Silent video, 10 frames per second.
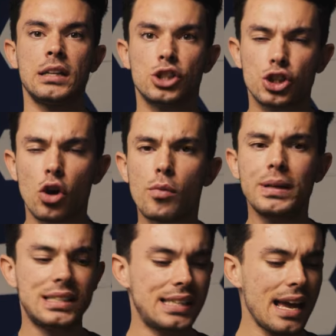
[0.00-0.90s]
and so
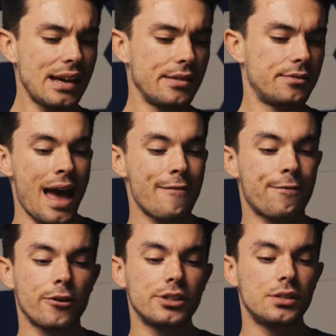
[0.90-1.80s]
be saved?" At
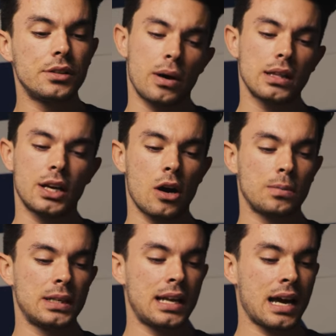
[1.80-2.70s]
first,
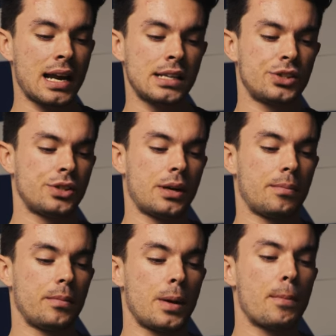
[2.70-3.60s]
Polycarp did not answer
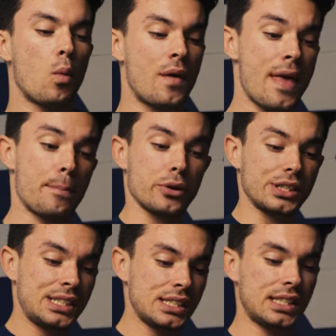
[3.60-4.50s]
them, but when they
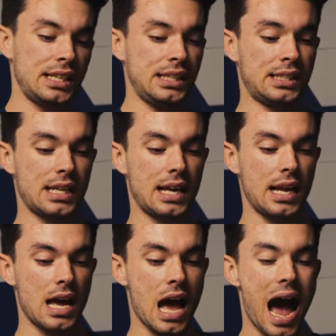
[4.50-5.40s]
persisted, he said,
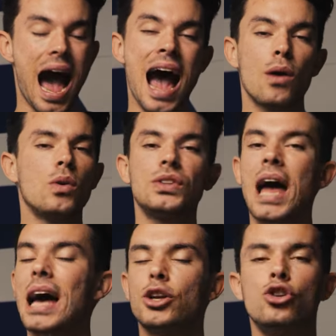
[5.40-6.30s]
"I will
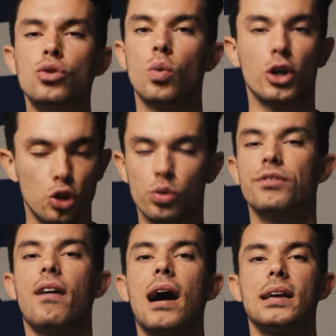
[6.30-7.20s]
not do what you
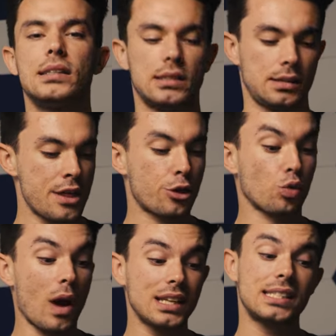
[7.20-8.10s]
advise."
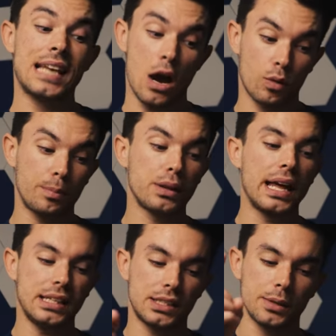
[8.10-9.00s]
Threats now
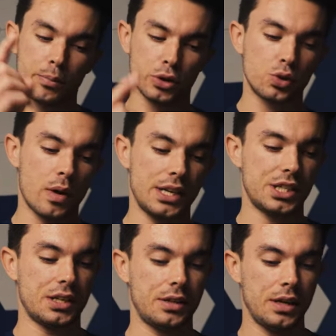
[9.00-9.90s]
replaced
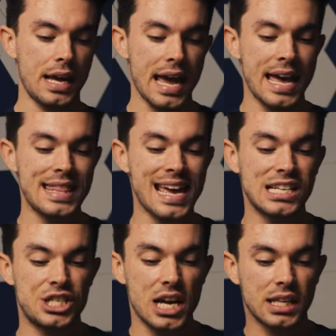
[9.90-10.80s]
persuasion, and they
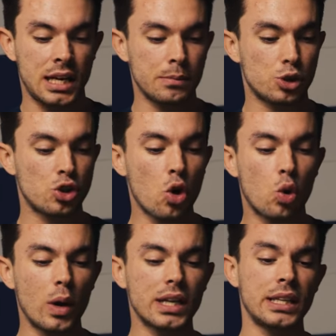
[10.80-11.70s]
ejected him so
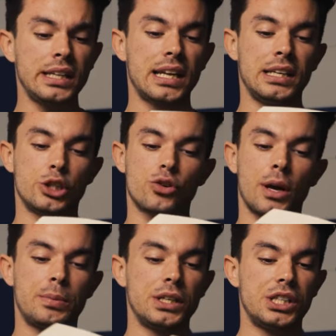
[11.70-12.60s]
quickly that he
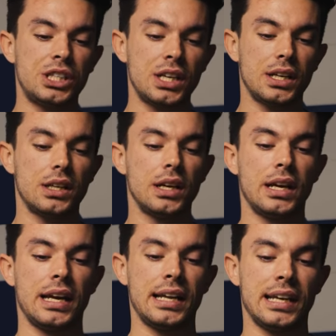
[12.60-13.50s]
scraped his shin
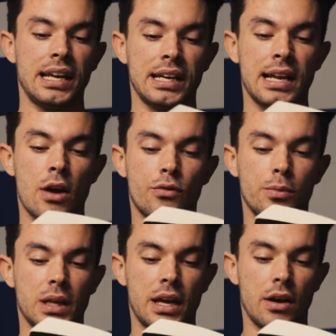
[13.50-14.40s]
in getting down
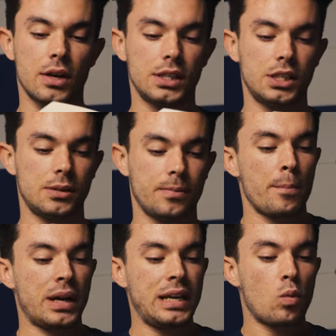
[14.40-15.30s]
from the carriage.
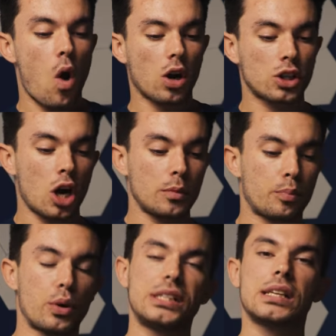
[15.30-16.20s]
But he walked on
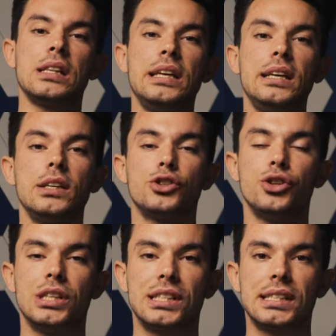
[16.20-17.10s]
briskly
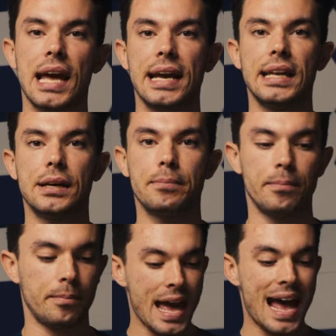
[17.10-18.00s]
to the stadium,
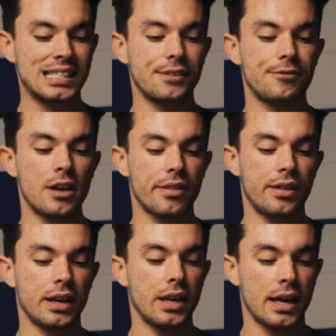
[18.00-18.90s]
as if
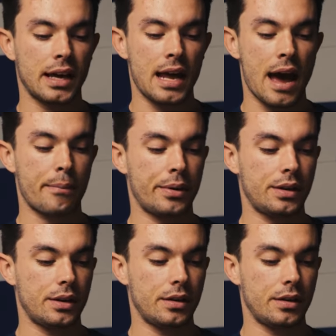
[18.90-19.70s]
nothing had happened.